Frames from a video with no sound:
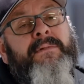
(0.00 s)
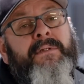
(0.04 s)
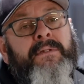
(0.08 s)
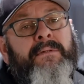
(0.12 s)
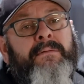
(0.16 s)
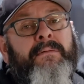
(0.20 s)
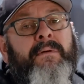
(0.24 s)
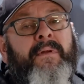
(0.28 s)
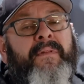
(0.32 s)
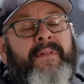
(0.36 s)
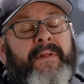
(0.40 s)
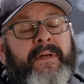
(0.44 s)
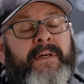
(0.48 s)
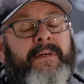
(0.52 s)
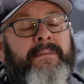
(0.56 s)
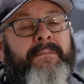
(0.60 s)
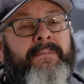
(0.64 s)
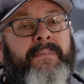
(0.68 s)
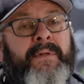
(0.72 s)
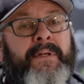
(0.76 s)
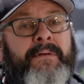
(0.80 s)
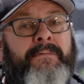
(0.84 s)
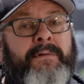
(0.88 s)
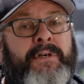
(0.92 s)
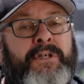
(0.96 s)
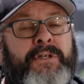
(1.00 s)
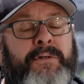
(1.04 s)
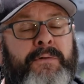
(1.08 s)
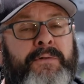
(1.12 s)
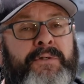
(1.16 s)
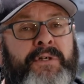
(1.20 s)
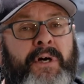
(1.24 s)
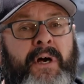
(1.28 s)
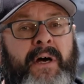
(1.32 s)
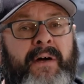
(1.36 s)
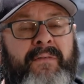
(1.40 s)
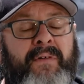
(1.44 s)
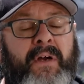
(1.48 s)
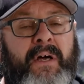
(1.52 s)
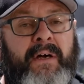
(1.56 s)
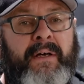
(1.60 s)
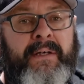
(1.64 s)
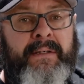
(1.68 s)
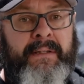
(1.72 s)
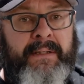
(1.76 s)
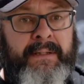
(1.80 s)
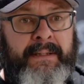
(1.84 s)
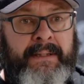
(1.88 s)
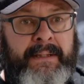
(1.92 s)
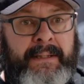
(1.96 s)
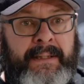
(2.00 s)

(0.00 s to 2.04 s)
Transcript: all of the original driveline